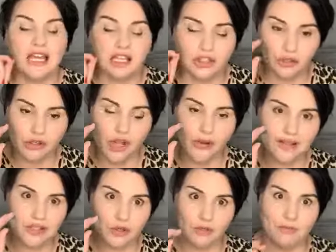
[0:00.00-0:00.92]
you
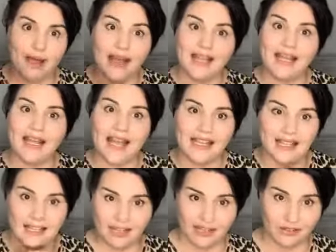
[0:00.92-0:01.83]
going to a bank and
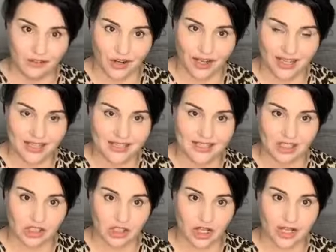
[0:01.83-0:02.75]
getting a finance
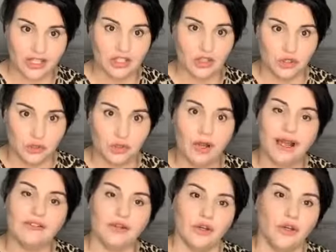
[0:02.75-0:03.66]
declined, you
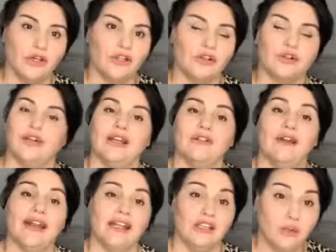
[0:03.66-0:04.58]
have hurt your credit
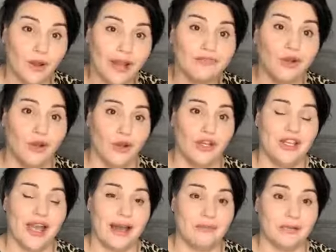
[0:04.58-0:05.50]
rating. You have hurt
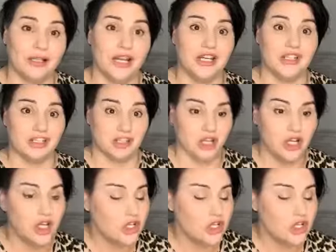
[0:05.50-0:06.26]
your application.